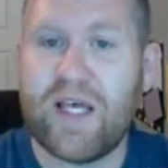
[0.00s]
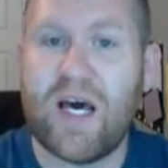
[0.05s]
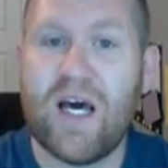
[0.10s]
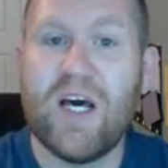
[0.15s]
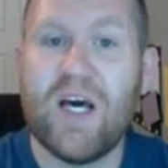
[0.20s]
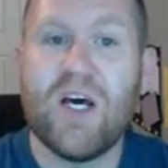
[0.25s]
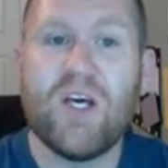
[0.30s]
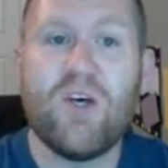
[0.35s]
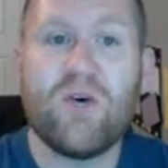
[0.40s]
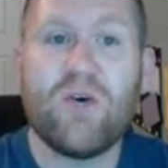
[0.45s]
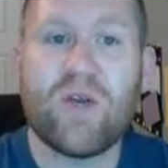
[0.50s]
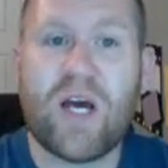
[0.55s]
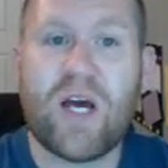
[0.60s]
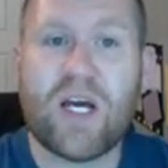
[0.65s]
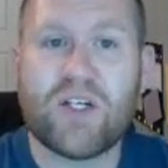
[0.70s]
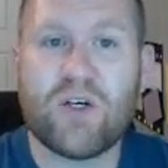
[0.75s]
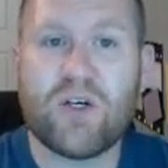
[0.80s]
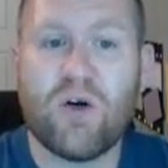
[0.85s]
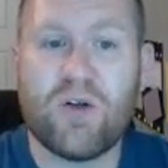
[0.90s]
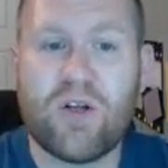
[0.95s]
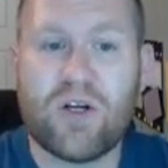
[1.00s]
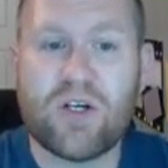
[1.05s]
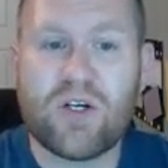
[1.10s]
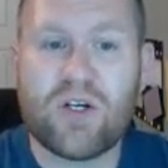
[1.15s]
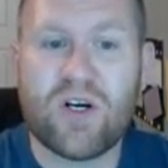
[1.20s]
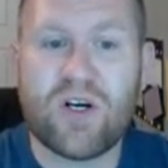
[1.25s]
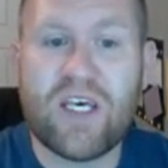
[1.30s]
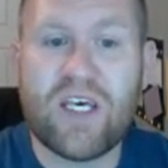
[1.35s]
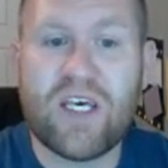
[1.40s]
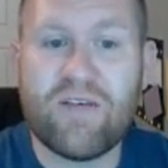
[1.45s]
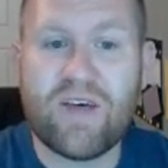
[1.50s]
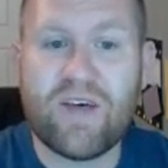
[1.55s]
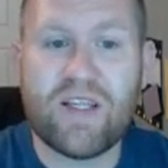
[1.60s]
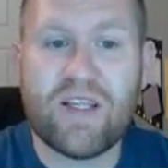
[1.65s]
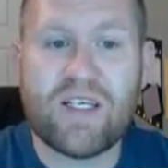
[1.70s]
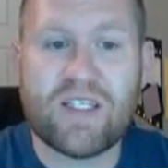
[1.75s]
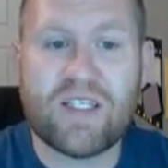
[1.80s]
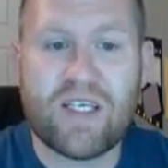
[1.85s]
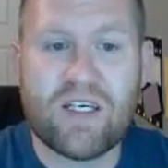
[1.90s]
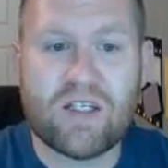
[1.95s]
that, you can actually go out there and start giving
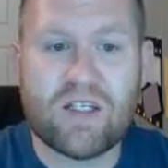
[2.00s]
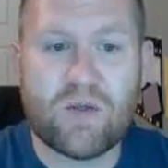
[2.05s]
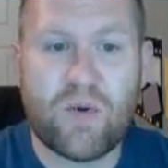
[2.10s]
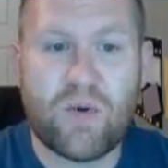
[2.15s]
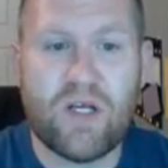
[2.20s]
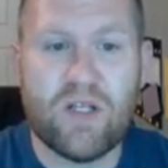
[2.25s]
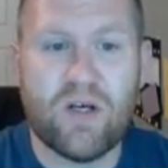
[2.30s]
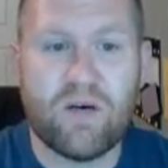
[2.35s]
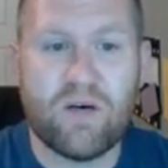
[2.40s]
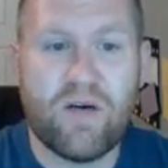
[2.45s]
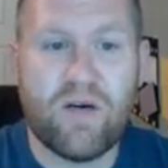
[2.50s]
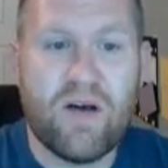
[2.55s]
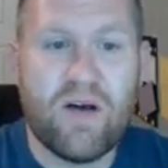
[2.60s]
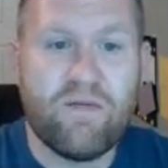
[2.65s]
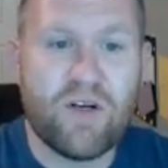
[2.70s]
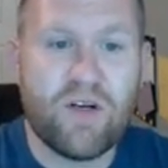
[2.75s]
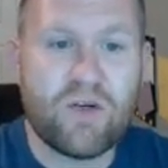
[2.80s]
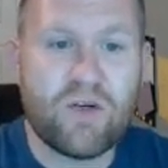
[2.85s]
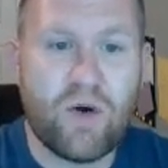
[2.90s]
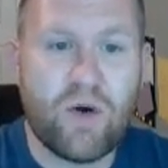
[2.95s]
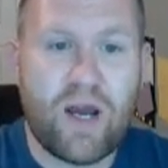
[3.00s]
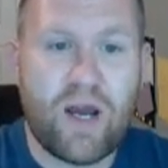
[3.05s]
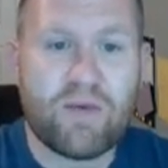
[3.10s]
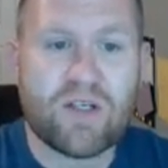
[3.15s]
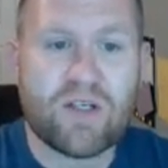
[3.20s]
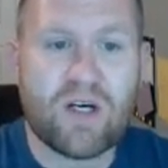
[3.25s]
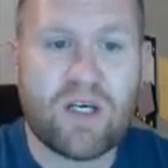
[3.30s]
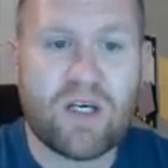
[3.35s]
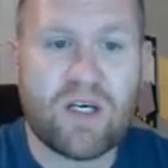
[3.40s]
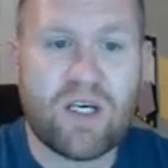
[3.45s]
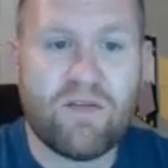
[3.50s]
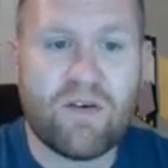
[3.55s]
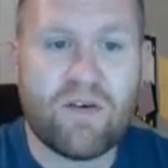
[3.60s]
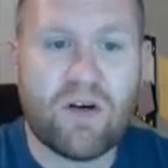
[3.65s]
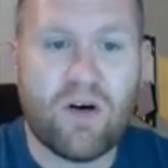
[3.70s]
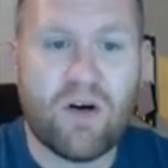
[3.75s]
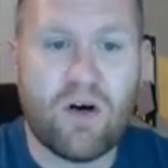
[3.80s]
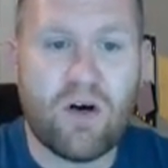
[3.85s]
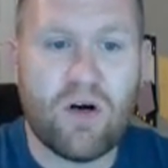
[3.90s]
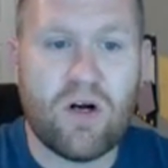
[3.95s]
these things away. Look, Amazon gift
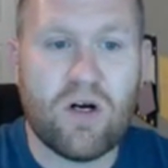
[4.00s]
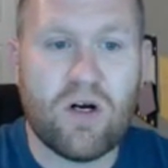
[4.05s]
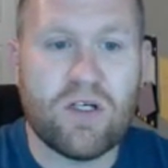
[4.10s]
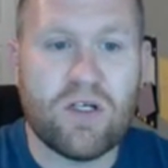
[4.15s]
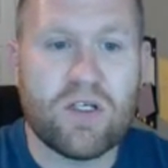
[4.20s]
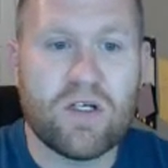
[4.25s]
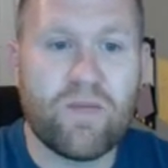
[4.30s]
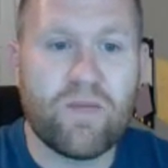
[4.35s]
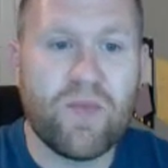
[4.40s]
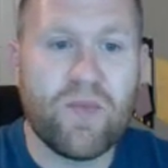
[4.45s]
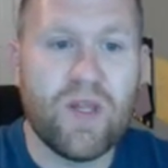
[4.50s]
cards,